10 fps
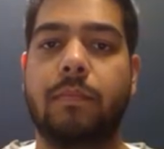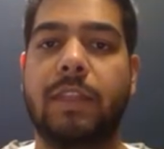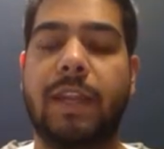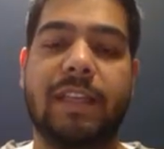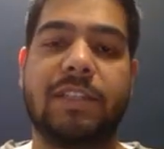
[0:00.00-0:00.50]

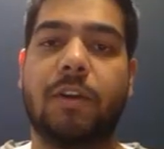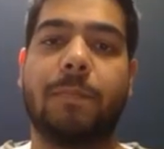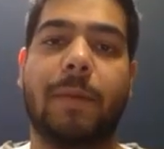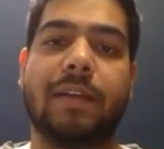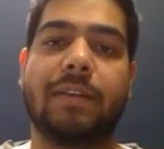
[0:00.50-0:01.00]
The next
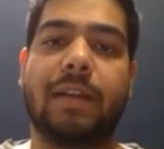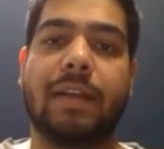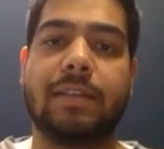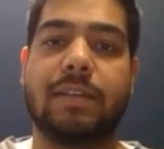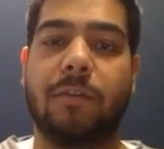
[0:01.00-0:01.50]
thought pattern
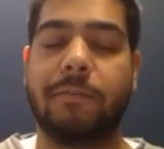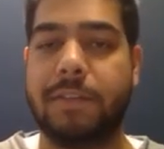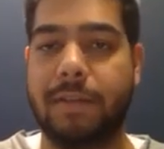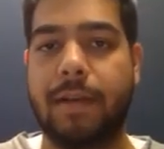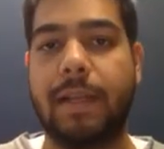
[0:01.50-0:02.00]
is
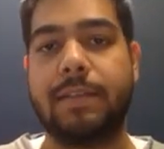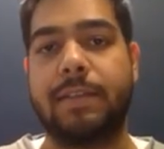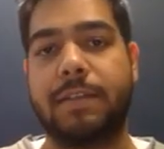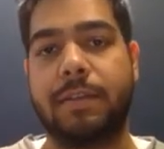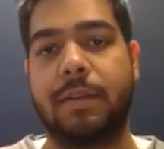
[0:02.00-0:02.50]

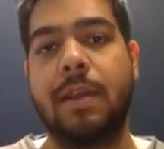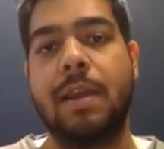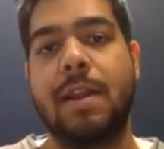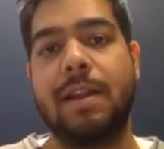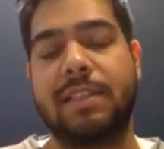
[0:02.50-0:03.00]
overgeneralization.
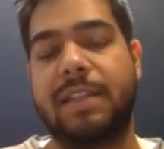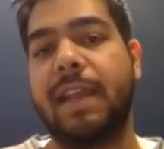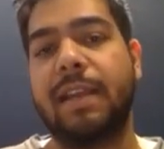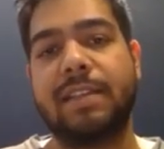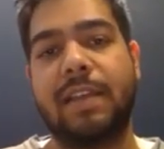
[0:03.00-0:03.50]
Let's take
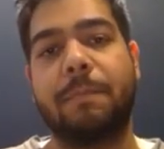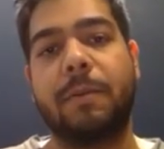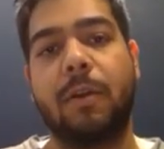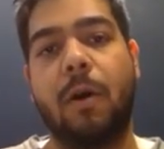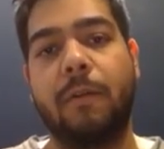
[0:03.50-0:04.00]
an
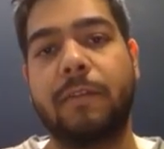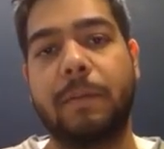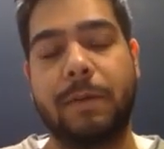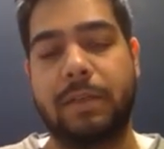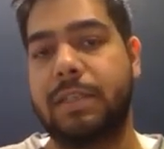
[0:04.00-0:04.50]
example of a
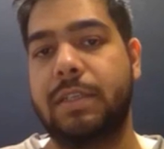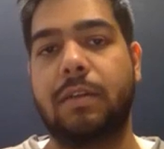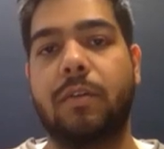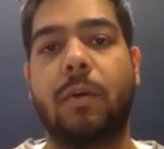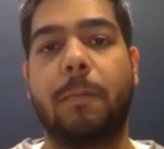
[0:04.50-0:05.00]
person
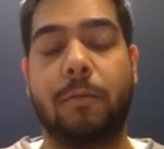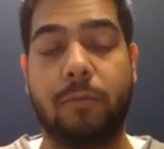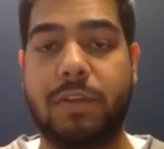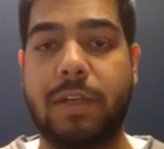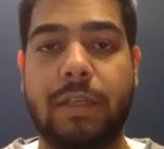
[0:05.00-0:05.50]
who
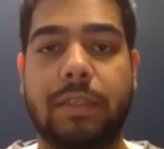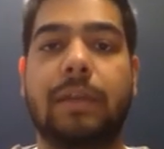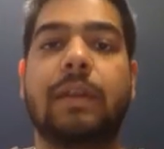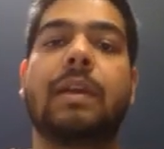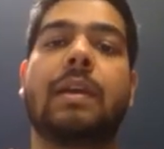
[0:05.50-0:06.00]
approached a girl
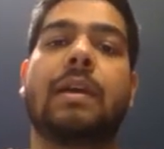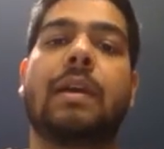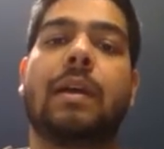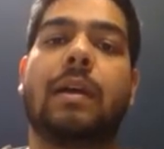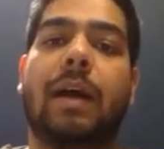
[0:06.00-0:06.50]

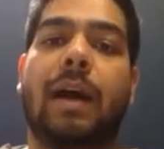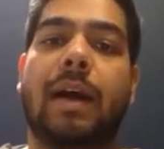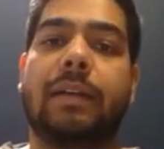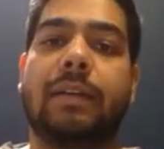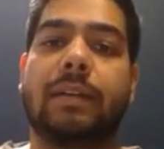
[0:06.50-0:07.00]

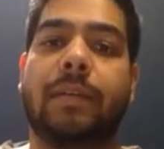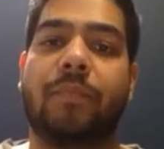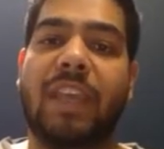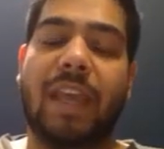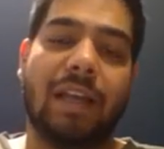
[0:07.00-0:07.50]
and
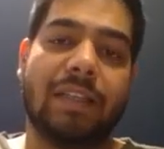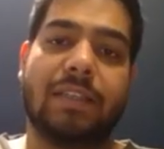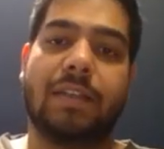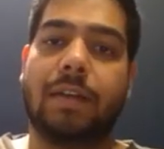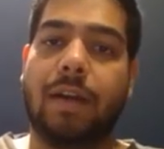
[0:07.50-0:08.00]
he
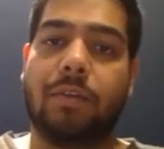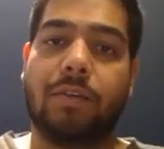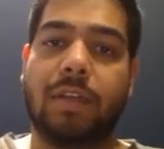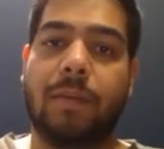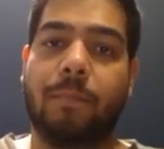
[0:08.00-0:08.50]
asked her
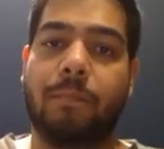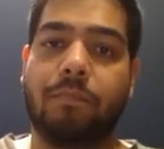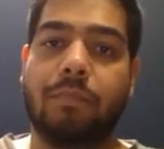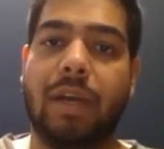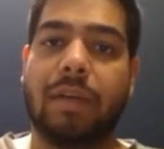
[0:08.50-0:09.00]
out,
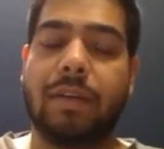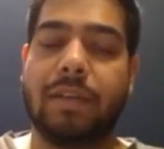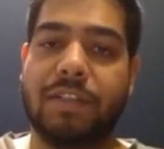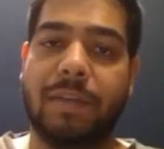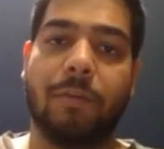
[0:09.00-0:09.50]
but
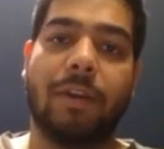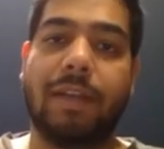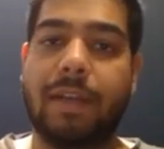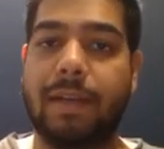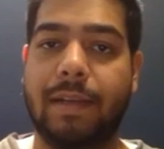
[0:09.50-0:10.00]
she
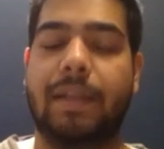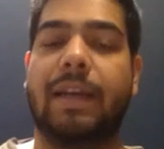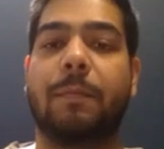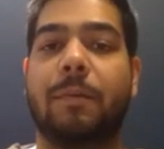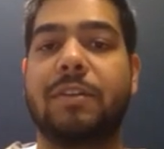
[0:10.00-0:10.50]
politely
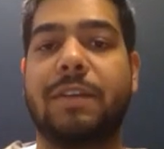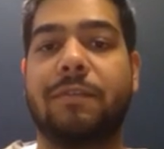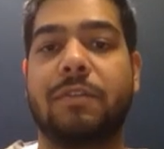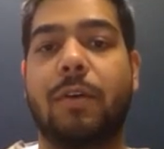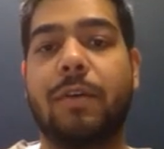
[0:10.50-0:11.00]
declined because she
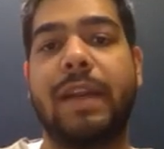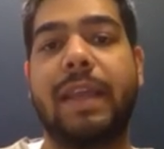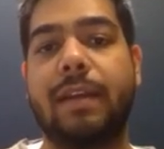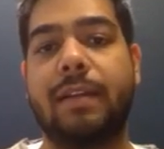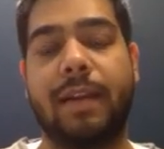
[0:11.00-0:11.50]
was already
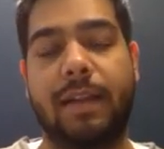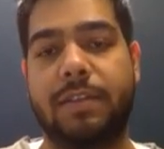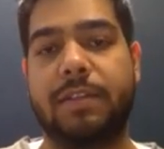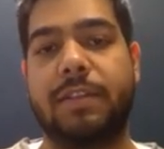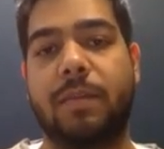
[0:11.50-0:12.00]
in a
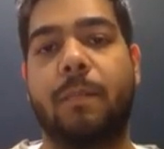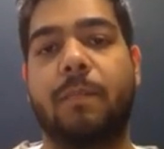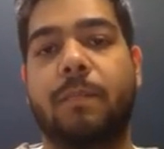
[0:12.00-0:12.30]
relationship.